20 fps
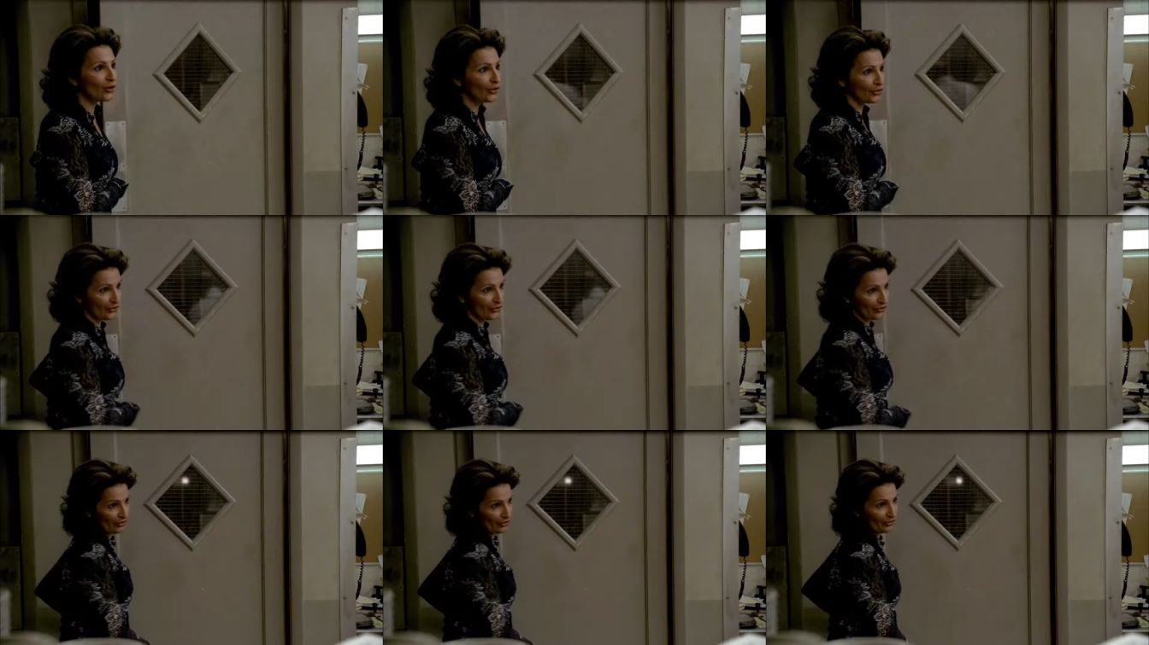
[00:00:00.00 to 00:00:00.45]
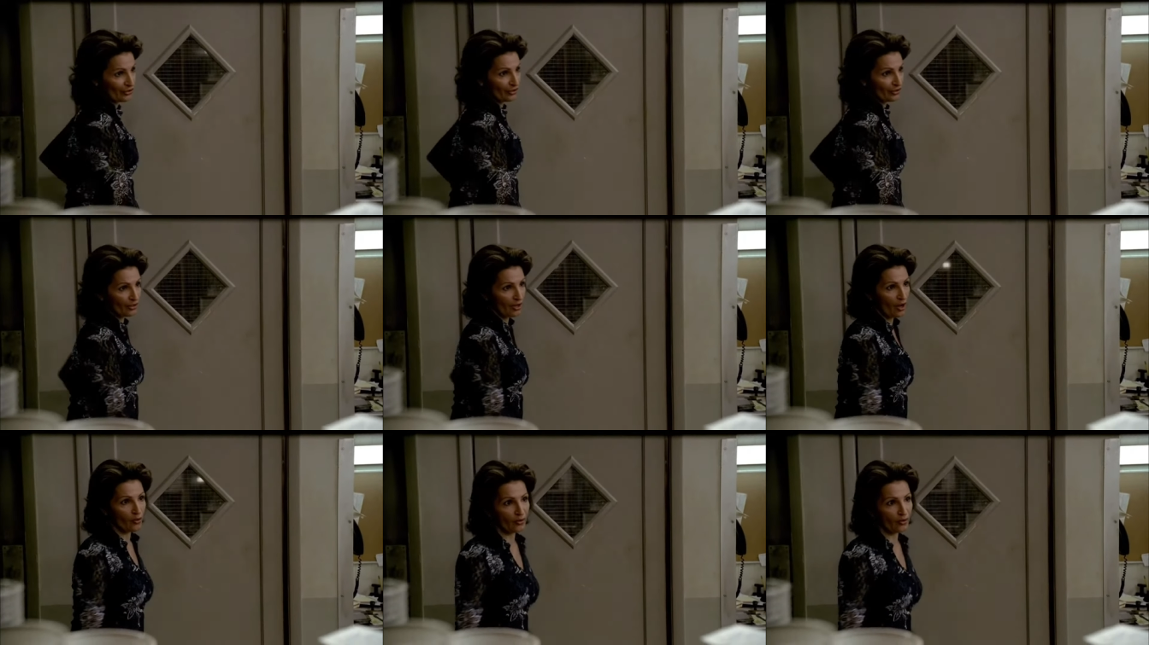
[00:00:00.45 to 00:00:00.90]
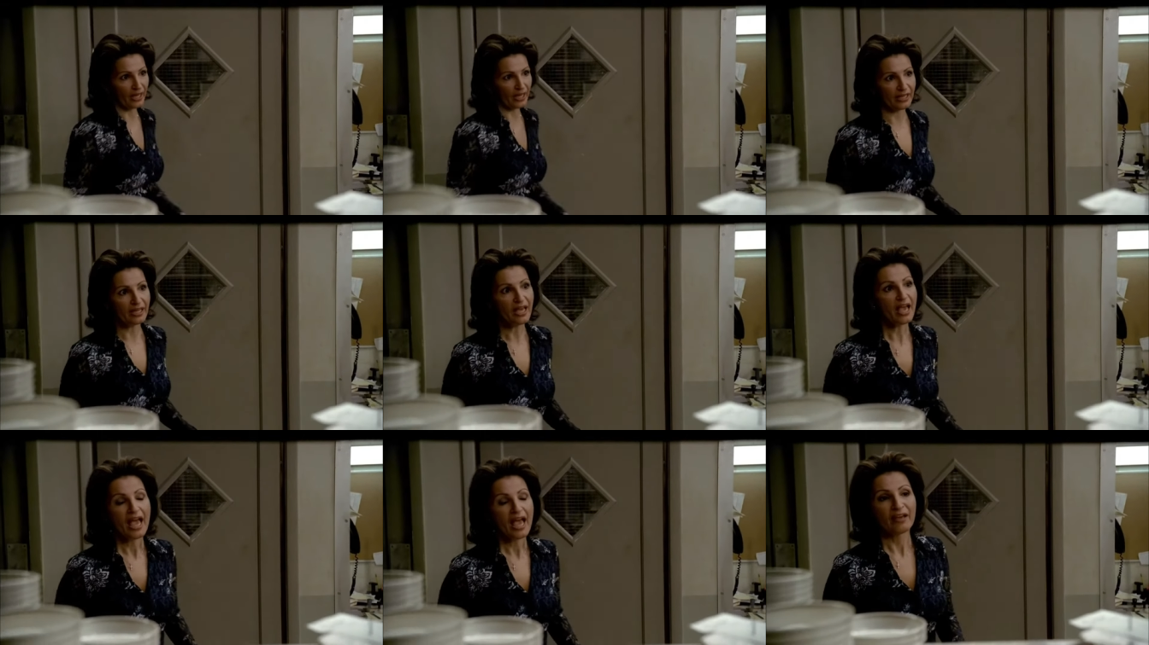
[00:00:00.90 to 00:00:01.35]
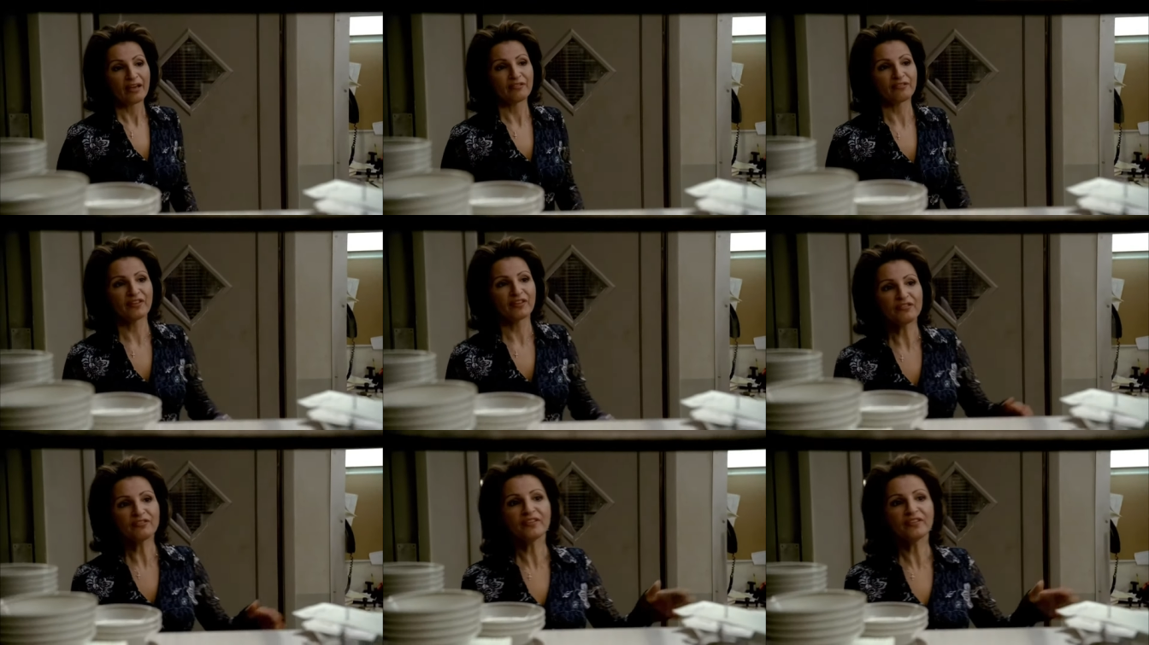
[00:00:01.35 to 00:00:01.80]
hood, okay?
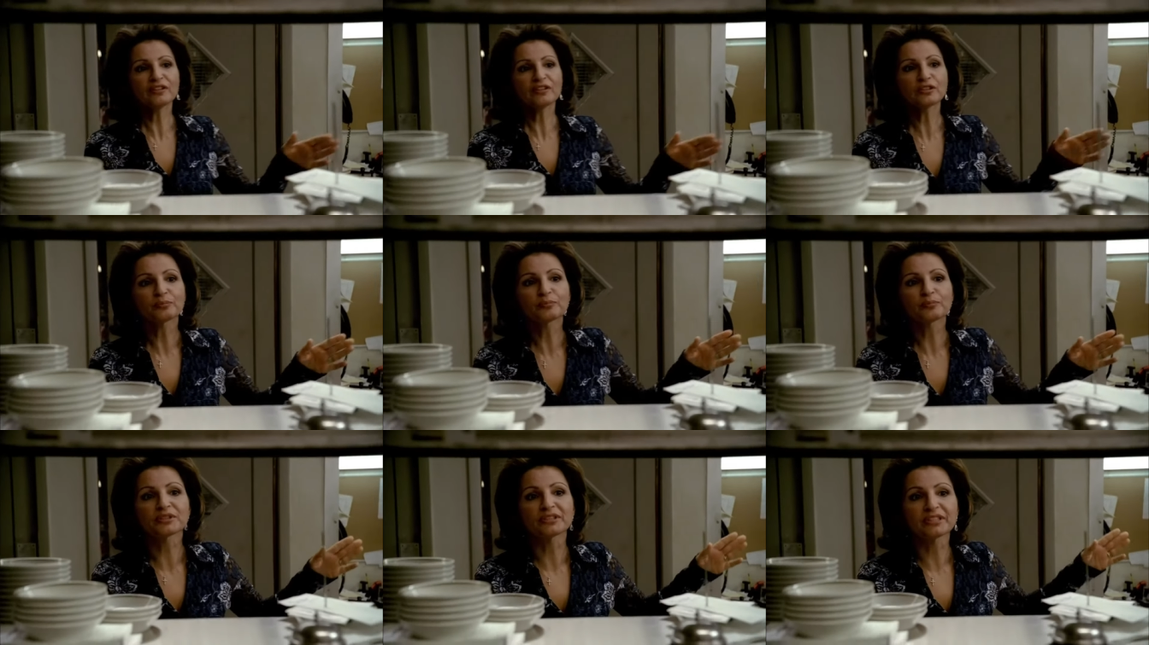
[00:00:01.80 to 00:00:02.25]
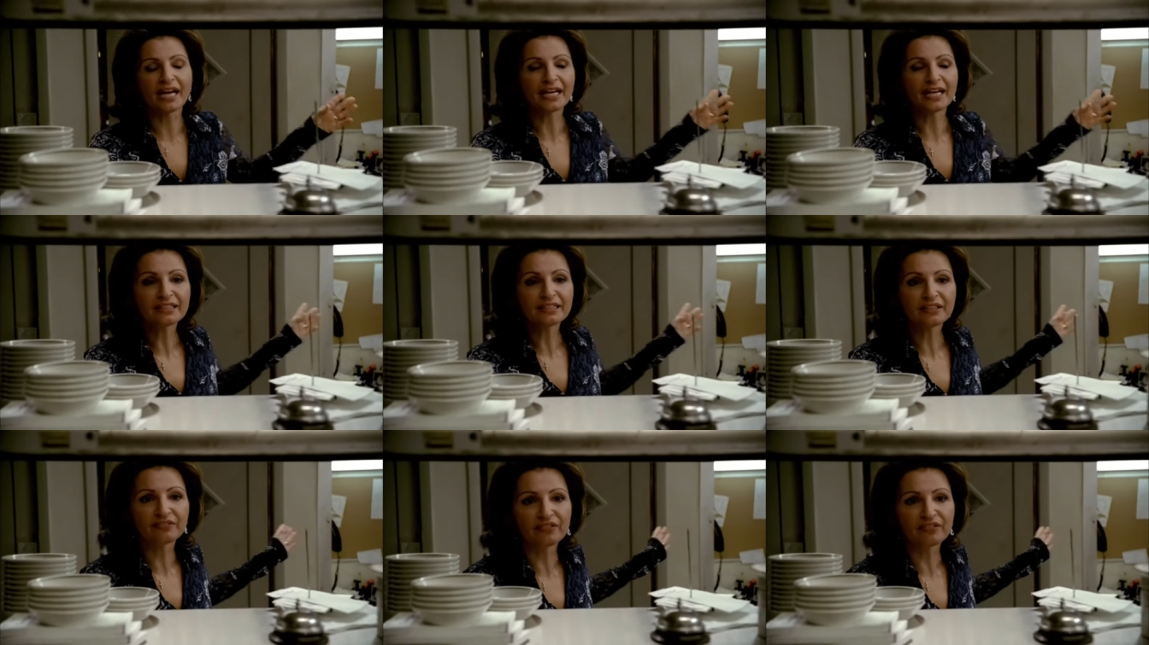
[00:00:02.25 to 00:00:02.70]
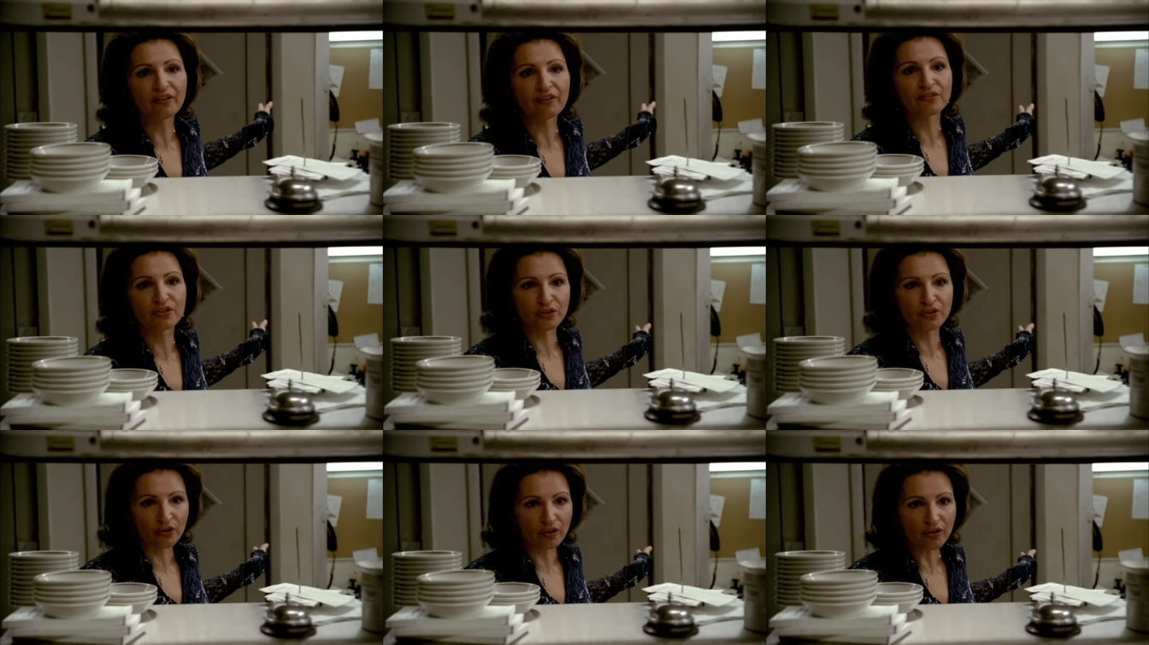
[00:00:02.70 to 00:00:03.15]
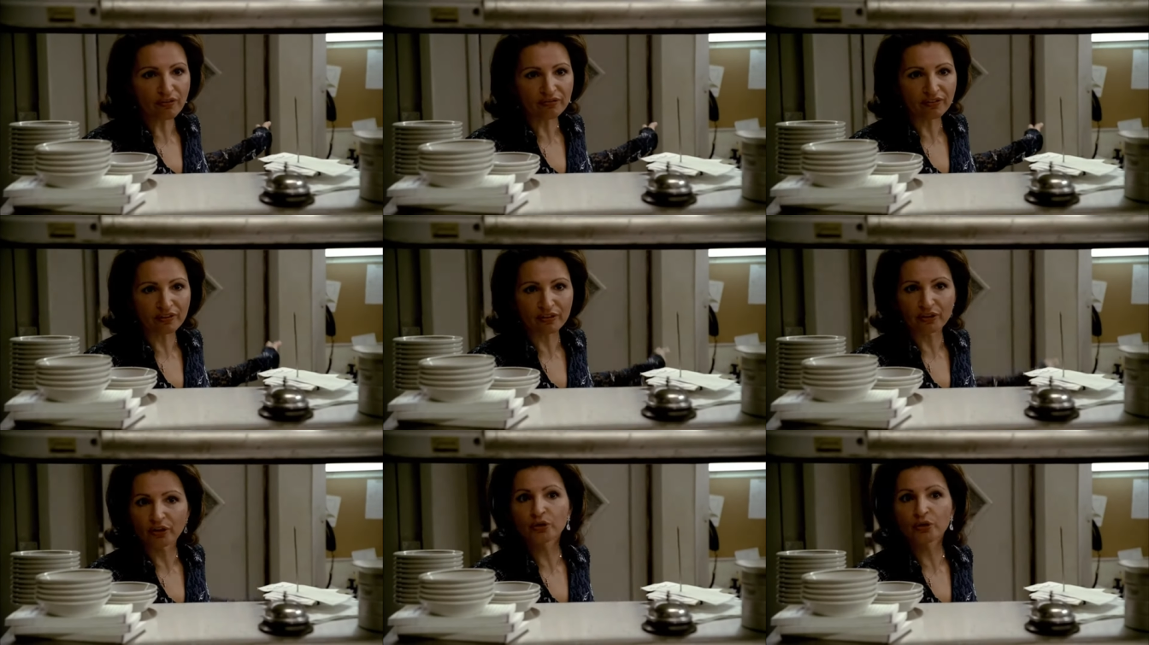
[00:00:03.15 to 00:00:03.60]
If he feels protective of his
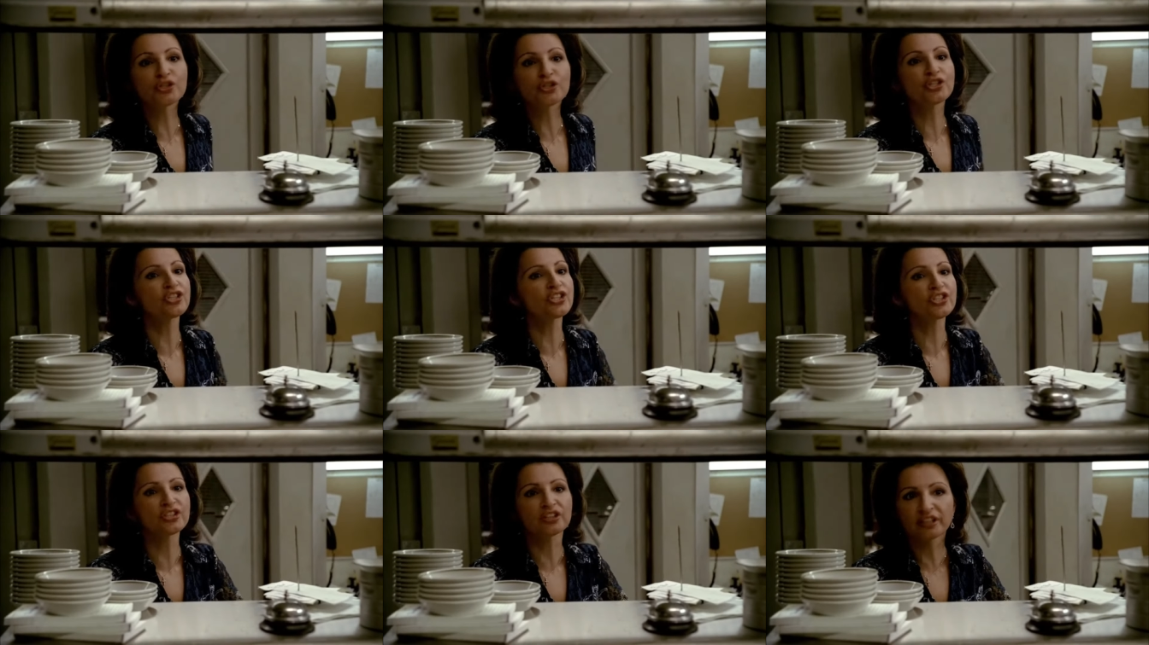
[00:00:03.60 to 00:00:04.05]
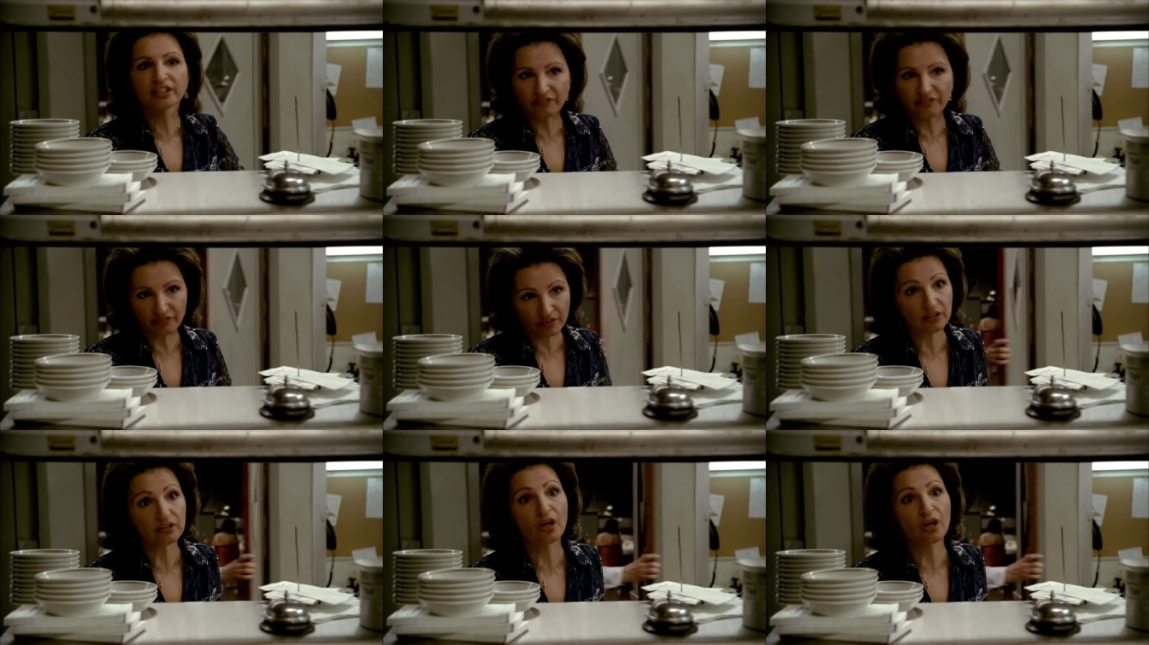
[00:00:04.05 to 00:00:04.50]
girlfriend, you should just leave it